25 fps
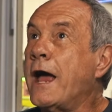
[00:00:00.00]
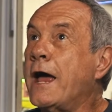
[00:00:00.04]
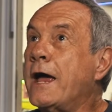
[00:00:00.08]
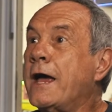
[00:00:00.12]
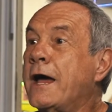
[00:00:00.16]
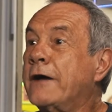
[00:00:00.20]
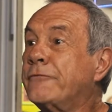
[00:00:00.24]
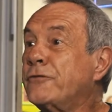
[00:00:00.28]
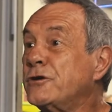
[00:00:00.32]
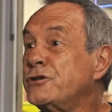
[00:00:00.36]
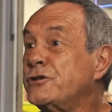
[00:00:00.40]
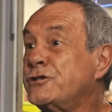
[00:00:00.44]

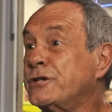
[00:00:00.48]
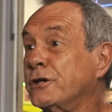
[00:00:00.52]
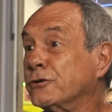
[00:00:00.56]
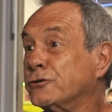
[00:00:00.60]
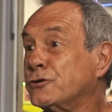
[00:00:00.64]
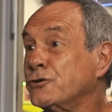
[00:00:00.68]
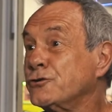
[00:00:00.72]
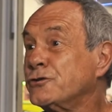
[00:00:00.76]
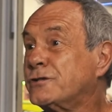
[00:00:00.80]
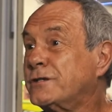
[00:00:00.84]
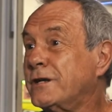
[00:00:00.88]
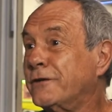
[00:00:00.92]
Every
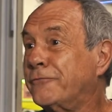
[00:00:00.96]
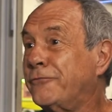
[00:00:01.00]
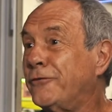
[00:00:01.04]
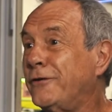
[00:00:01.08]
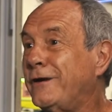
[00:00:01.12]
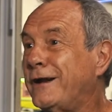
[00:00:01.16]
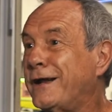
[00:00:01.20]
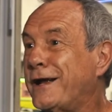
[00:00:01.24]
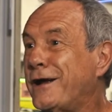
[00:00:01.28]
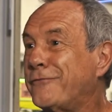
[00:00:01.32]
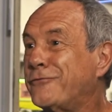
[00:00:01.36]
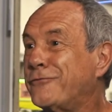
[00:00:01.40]
shelter is
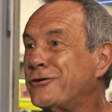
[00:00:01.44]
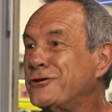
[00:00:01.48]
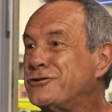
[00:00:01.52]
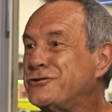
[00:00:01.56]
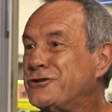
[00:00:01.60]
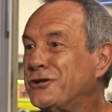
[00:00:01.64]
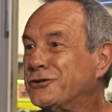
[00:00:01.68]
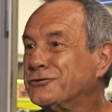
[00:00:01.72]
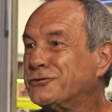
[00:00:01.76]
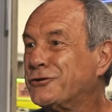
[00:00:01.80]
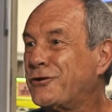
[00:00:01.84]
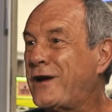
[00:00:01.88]
different. Every
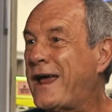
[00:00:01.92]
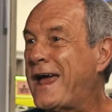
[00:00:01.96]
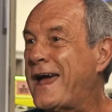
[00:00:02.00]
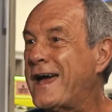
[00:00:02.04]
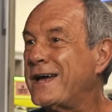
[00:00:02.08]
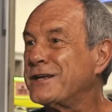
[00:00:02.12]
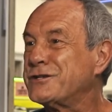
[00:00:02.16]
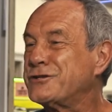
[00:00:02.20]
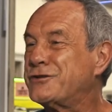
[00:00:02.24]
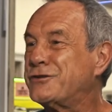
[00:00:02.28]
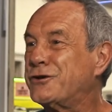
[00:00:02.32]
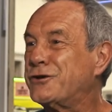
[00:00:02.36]
shelter
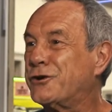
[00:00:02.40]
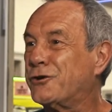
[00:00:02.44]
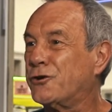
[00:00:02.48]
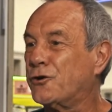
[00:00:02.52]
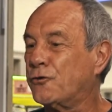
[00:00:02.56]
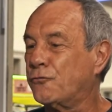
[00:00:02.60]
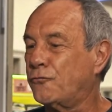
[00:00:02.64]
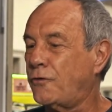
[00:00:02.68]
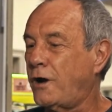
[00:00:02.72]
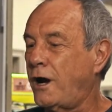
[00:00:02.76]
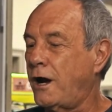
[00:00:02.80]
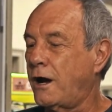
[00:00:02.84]
has
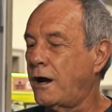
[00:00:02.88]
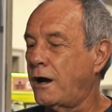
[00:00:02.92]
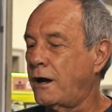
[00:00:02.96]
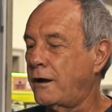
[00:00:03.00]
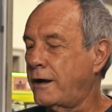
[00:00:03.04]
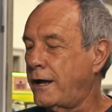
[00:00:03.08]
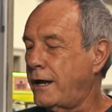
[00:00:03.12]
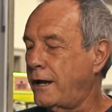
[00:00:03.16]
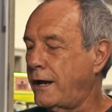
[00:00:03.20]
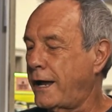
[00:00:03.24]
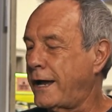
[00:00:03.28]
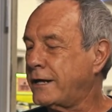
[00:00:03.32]
their
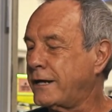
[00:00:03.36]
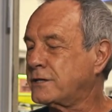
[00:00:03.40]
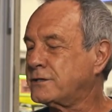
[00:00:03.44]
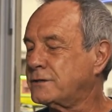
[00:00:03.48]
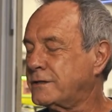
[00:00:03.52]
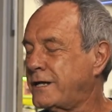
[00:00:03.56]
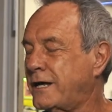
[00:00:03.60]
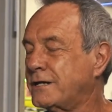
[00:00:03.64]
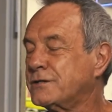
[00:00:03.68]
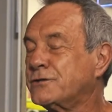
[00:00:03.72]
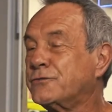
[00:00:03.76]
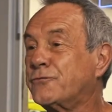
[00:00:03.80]

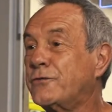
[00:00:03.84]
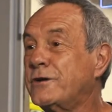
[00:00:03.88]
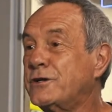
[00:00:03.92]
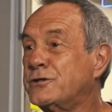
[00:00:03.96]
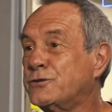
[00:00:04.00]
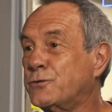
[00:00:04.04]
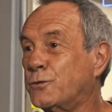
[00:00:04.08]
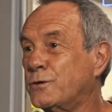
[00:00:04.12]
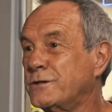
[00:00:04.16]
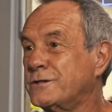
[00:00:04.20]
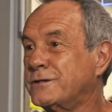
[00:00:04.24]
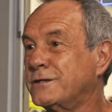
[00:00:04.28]
excess
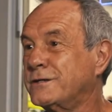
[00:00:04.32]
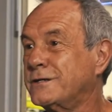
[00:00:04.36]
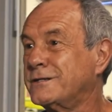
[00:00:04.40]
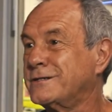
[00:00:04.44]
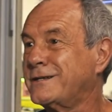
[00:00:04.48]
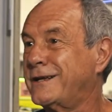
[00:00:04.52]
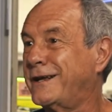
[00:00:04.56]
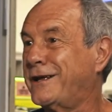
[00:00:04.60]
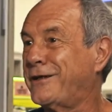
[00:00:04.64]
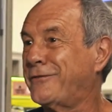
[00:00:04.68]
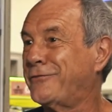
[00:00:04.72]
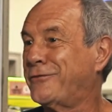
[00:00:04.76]
resources
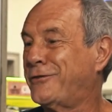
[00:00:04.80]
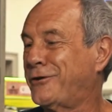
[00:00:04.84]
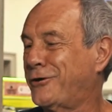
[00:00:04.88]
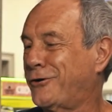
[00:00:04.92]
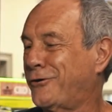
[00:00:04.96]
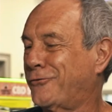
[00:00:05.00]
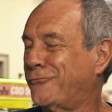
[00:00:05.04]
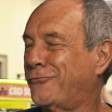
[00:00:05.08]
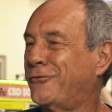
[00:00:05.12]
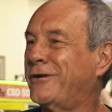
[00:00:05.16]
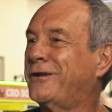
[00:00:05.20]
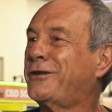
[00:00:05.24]
and
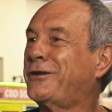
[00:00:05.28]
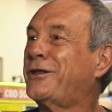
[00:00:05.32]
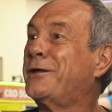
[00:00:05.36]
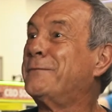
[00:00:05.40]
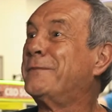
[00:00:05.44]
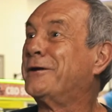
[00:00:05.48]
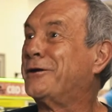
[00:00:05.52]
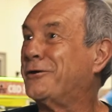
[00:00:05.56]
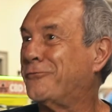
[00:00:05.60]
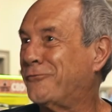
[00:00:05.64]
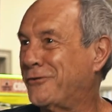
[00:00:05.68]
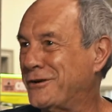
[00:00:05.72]
their
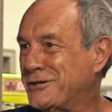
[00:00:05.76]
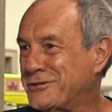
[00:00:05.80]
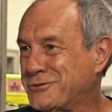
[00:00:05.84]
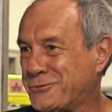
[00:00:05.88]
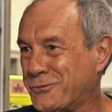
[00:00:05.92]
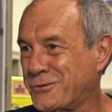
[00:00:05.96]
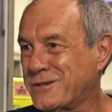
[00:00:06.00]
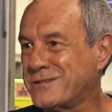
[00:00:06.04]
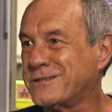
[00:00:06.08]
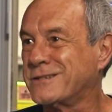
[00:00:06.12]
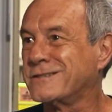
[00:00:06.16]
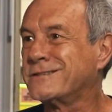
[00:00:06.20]
limited
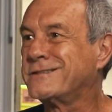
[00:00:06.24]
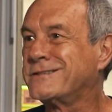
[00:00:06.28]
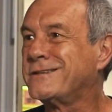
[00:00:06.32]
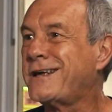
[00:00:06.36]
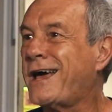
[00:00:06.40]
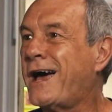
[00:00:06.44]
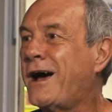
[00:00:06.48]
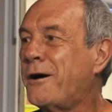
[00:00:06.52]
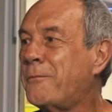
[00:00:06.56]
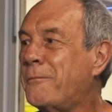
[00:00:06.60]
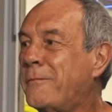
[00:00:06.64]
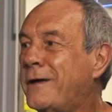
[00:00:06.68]
resources,
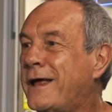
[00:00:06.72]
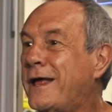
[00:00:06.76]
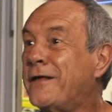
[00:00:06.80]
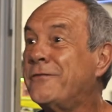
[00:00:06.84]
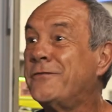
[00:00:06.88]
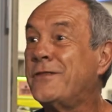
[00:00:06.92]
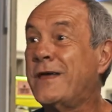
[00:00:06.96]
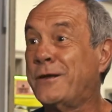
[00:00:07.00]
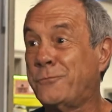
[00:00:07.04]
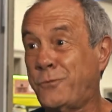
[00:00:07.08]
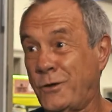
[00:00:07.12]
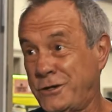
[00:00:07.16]
and
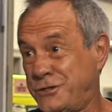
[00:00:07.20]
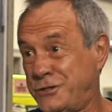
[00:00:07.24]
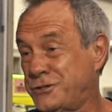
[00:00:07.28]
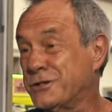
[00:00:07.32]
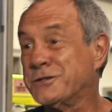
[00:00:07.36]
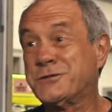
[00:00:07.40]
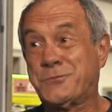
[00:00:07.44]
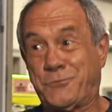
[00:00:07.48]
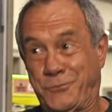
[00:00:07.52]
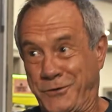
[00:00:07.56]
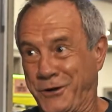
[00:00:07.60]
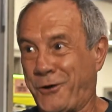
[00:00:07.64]
which
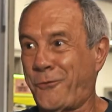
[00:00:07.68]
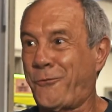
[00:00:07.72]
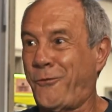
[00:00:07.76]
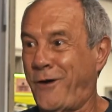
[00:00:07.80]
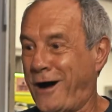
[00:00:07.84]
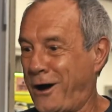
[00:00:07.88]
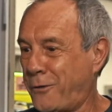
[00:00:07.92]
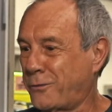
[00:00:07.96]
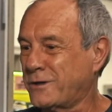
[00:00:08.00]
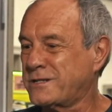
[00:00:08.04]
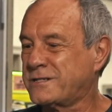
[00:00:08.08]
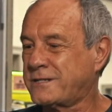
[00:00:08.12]
is
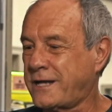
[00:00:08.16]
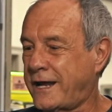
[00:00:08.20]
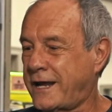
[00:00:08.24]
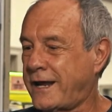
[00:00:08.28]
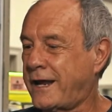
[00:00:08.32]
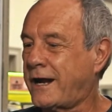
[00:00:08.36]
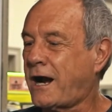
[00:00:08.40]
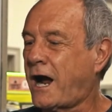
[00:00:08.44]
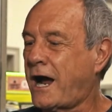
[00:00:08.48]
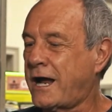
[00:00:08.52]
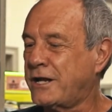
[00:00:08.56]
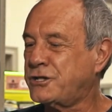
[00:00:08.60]
why I was
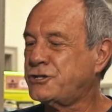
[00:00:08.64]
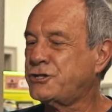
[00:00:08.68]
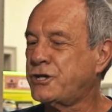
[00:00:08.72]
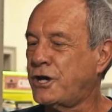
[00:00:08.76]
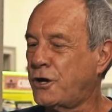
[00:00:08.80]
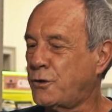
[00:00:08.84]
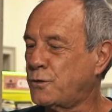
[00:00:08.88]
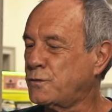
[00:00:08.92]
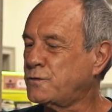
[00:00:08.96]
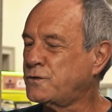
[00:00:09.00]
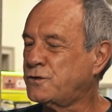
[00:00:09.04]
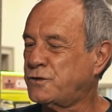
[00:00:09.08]
saying I
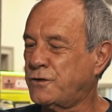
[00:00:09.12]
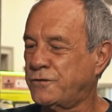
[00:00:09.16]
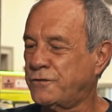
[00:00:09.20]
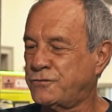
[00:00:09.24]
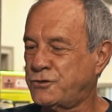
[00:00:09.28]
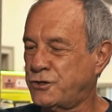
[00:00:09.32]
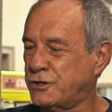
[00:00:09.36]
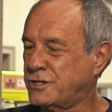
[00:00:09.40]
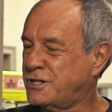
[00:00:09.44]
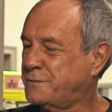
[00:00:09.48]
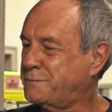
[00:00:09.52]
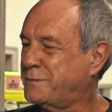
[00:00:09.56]
chose to
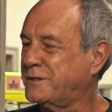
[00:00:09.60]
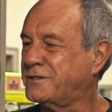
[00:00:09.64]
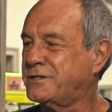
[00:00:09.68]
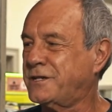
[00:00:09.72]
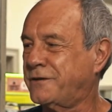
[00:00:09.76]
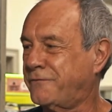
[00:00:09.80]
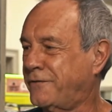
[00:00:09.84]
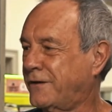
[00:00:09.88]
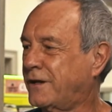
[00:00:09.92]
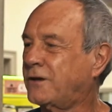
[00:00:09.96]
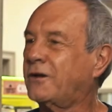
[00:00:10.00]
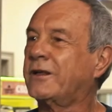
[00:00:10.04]
just
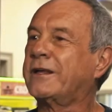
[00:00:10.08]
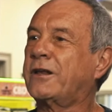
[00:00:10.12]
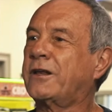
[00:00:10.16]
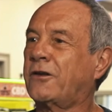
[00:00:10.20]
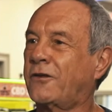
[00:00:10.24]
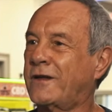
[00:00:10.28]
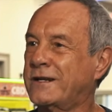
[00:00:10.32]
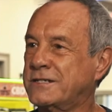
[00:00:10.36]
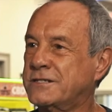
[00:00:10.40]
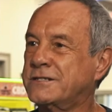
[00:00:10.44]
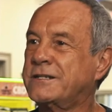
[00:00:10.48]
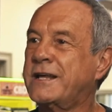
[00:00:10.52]
specifically
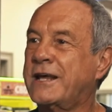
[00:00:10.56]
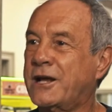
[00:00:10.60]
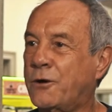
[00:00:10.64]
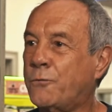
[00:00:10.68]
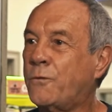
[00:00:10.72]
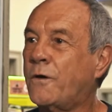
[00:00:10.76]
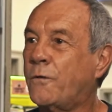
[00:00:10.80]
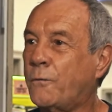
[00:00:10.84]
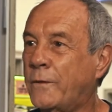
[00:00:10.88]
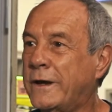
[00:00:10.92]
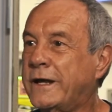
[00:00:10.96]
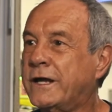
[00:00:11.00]
let's take
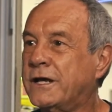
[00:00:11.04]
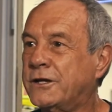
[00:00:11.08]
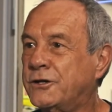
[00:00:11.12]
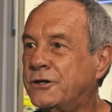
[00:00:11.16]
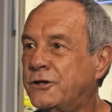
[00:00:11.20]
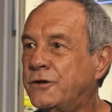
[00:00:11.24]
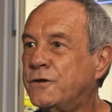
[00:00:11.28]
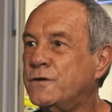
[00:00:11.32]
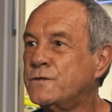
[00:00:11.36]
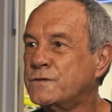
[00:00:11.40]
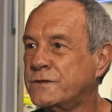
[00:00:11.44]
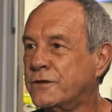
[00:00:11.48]
what we can
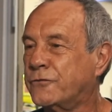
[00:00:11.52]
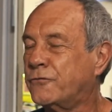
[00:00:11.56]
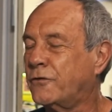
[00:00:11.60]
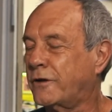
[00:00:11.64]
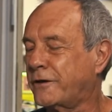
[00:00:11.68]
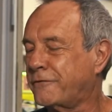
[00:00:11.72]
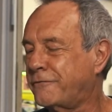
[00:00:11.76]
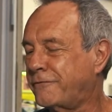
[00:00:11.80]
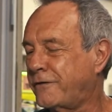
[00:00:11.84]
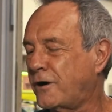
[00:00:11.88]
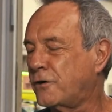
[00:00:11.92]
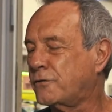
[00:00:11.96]
use and
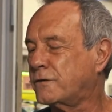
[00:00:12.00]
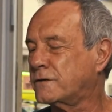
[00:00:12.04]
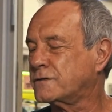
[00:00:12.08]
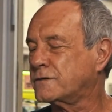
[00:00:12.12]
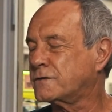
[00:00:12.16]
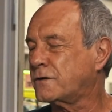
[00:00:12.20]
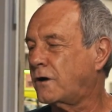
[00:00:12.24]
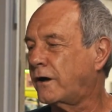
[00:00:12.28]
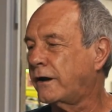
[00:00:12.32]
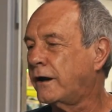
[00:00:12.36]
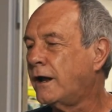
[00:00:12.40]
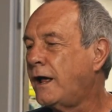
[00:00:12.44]
really focus
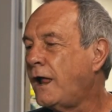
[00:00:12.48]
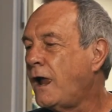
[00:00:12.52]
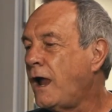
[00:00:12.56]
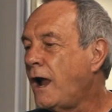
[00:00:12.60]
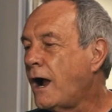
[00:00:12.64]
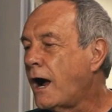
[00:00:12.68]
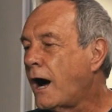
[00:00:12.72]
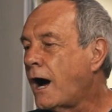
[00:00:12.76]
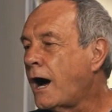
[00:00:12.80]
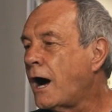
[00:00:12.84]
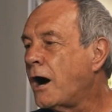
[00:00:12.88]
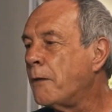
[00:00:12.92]
on.
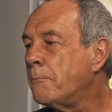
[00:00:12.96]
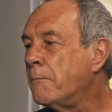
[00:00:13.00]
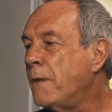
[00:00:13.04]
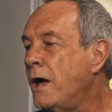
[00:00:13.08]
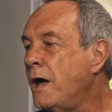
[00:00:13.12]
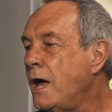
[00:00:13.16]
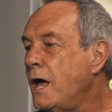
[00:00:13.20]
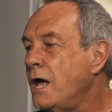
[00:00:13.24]
I'll